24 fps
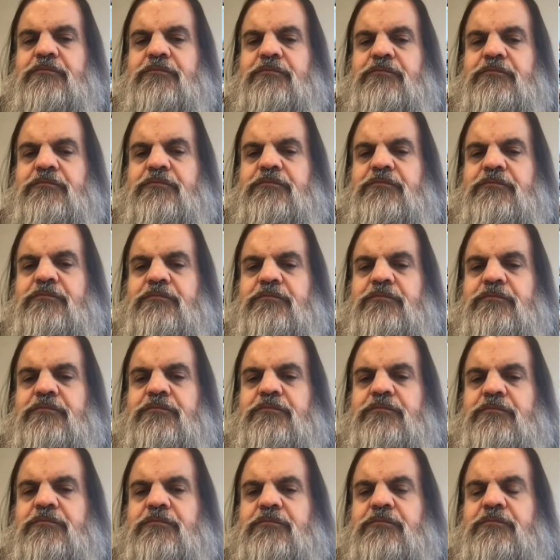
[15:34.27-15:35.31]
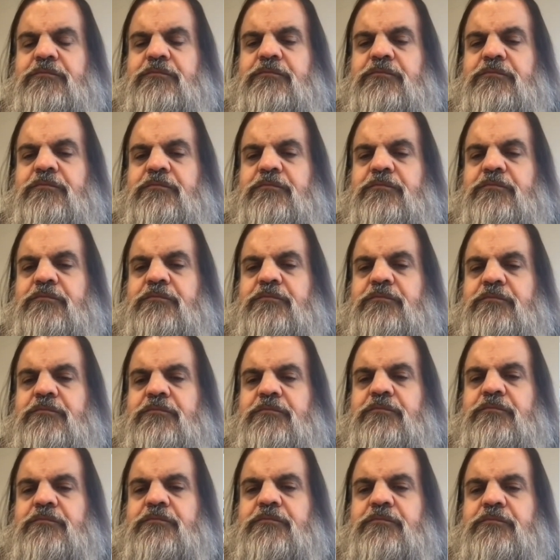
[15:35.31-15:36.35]

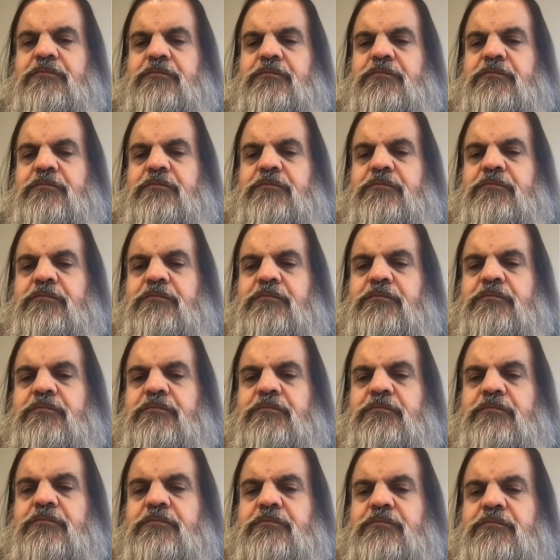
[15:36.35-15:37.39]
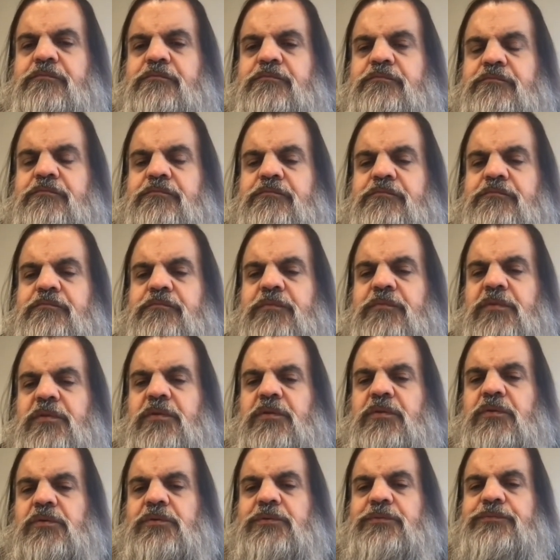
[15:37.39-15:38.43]

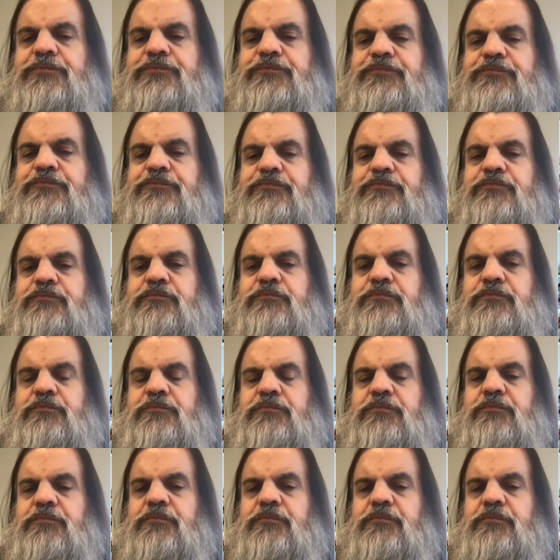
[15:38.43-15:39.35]
This person isn't speaking.